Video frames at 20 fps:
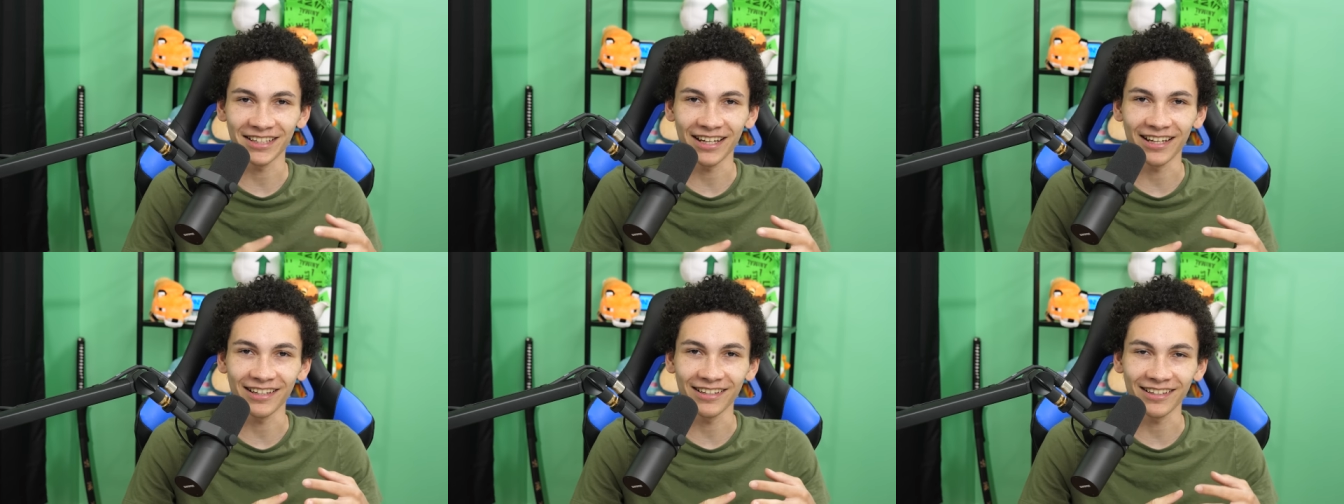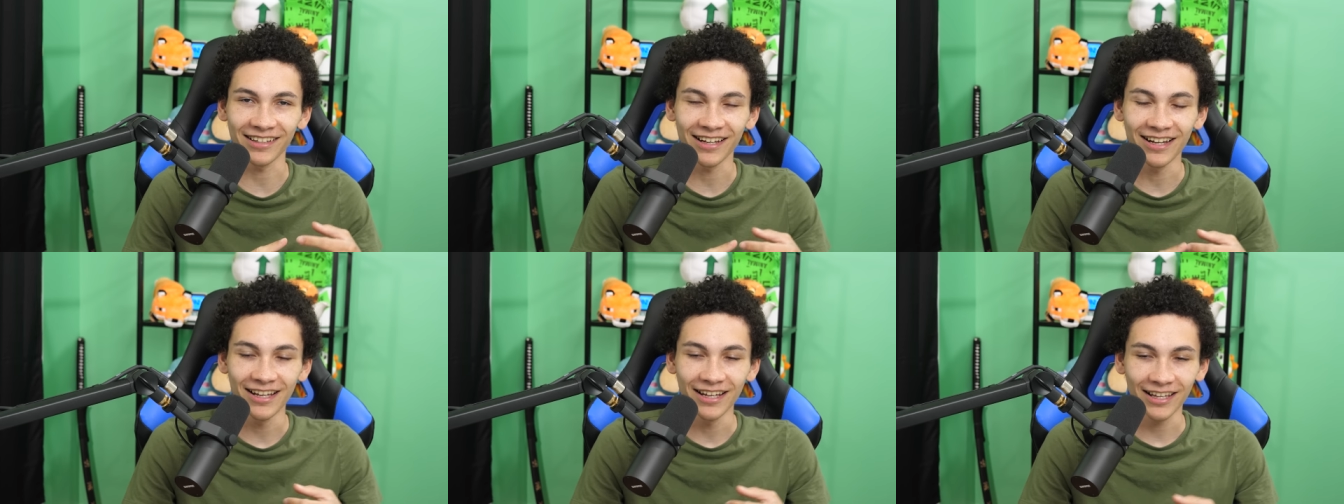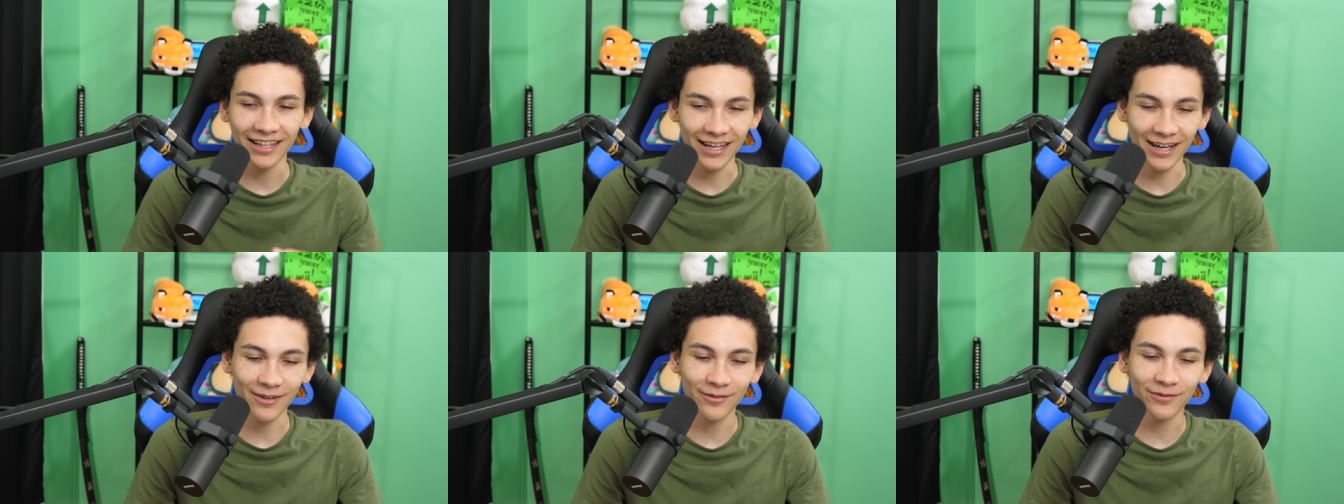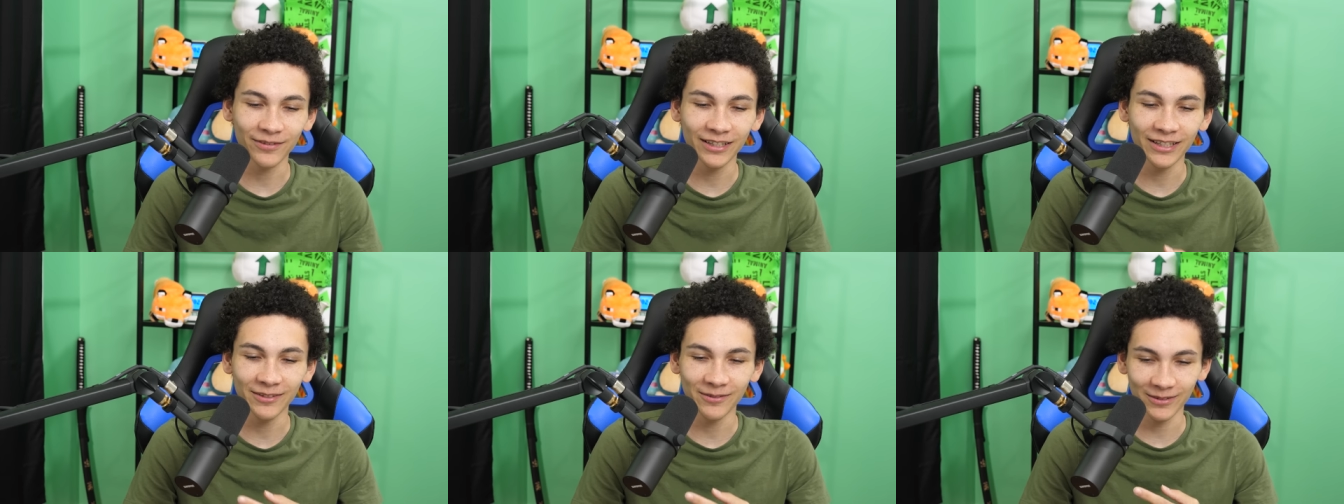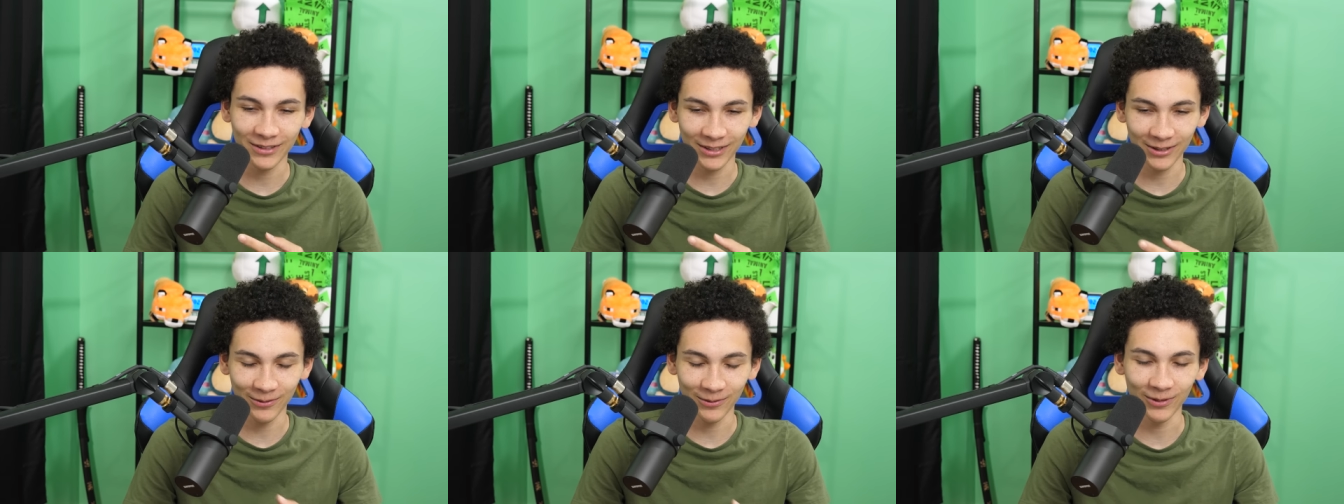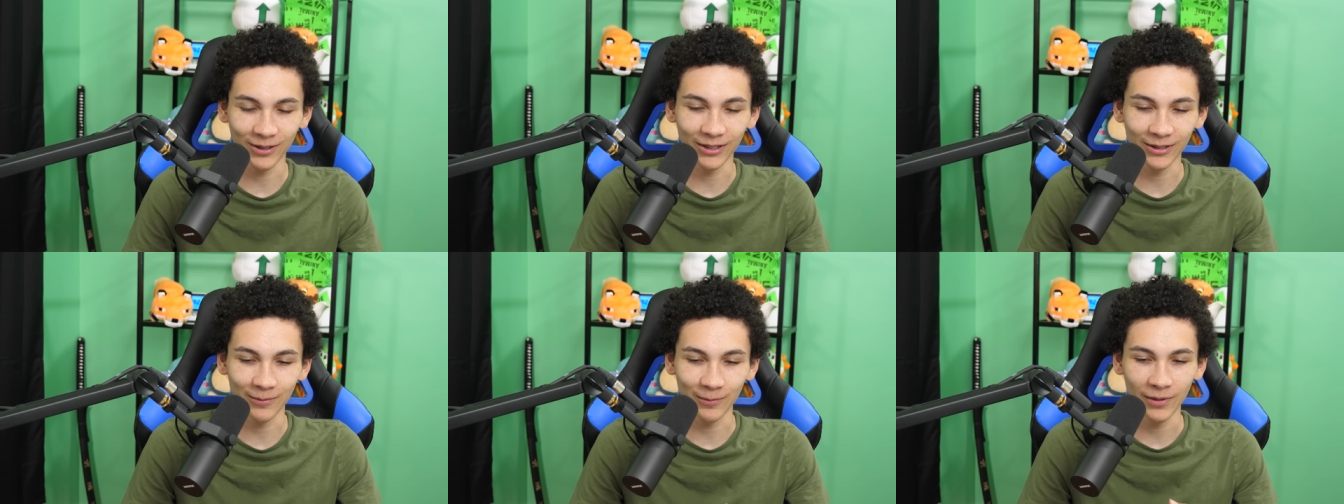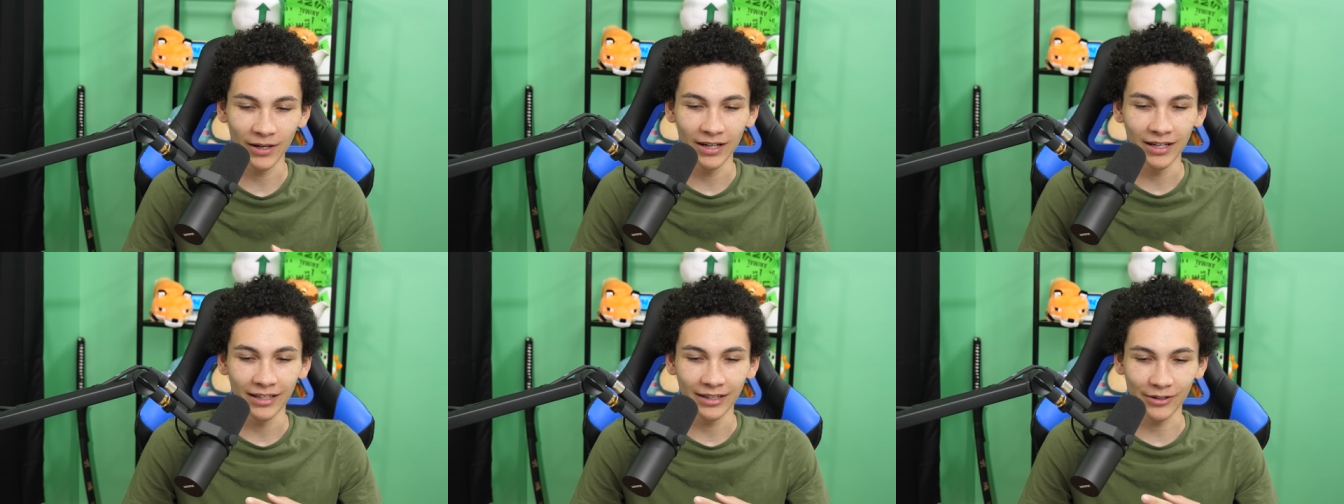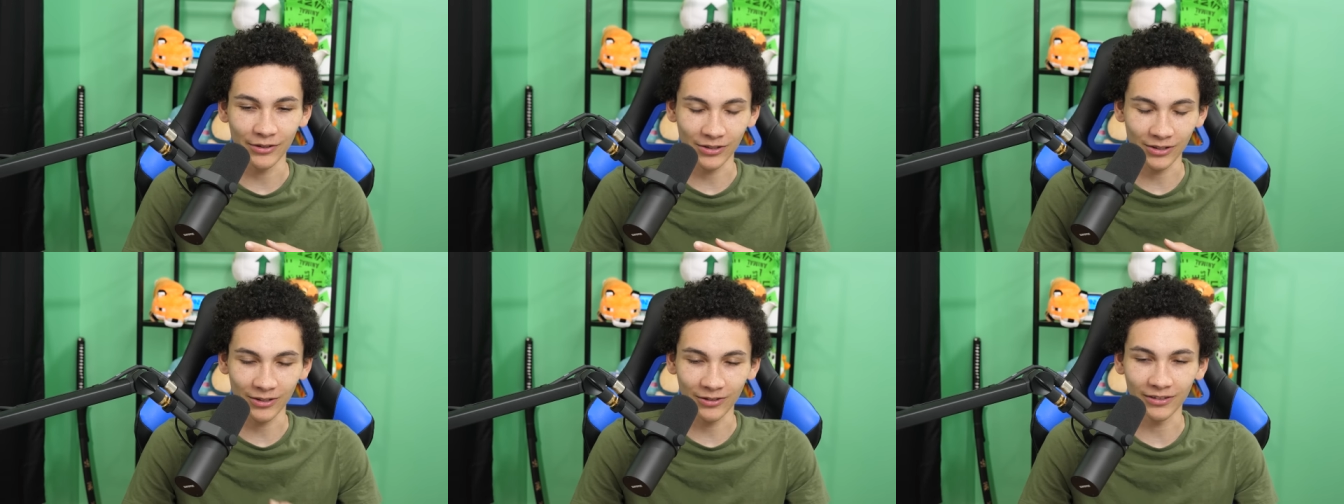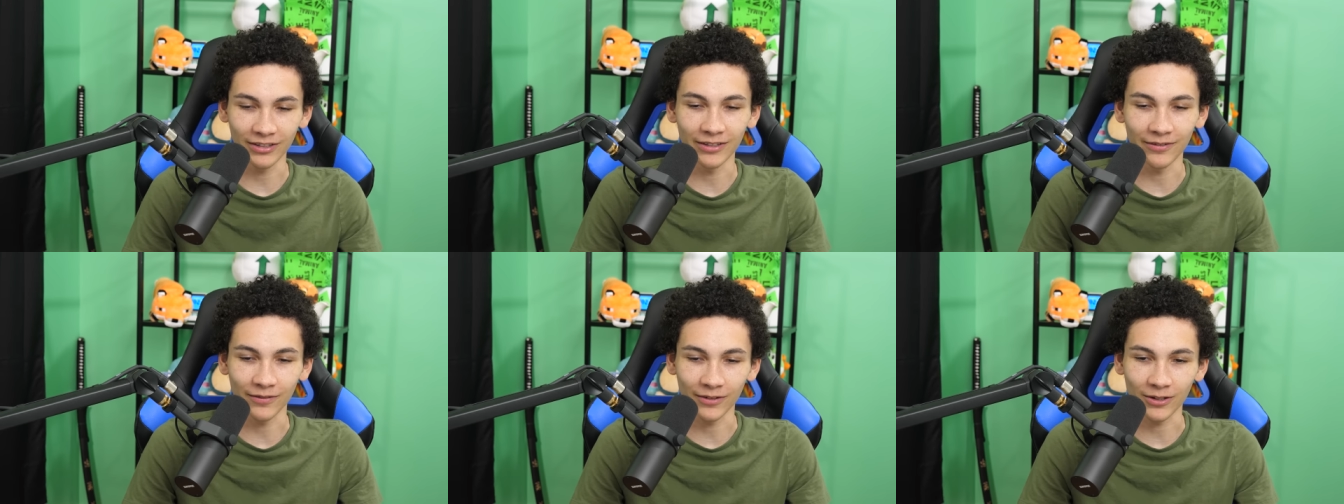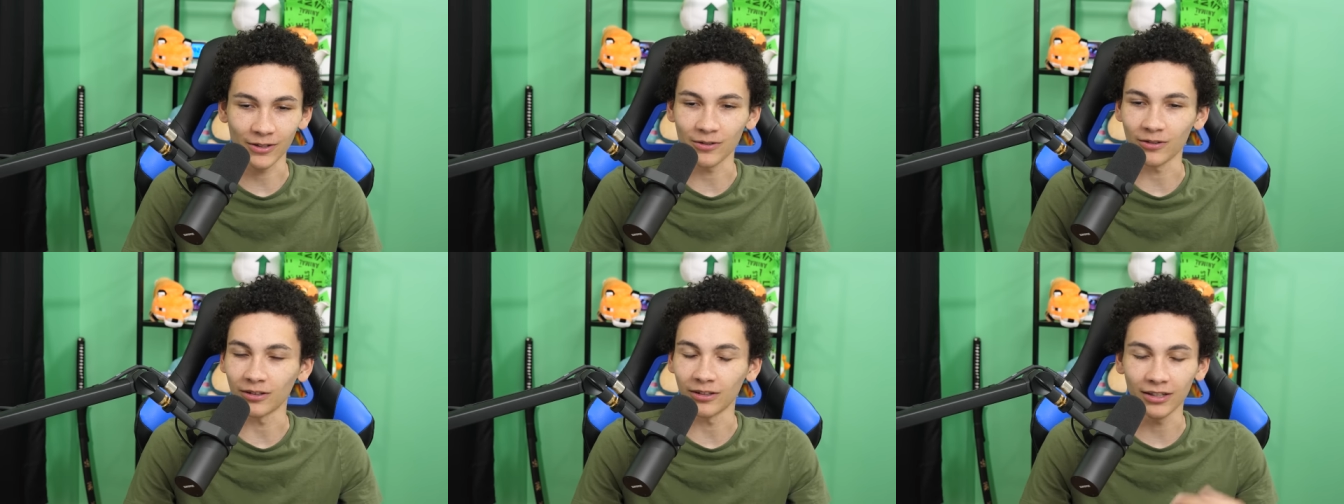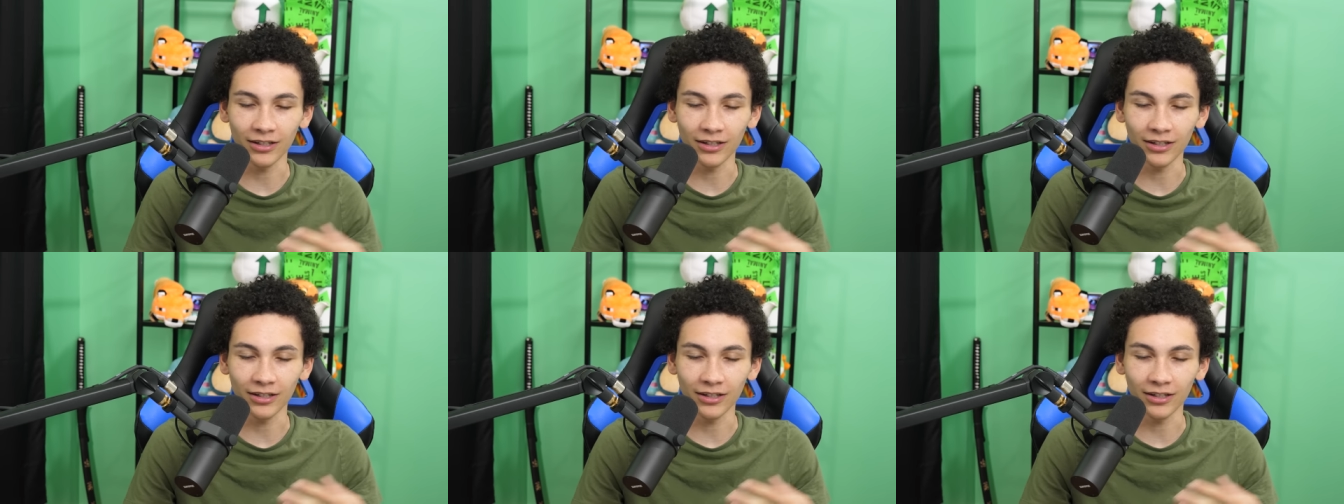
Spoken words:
And caffeine was the one that was a little difficult.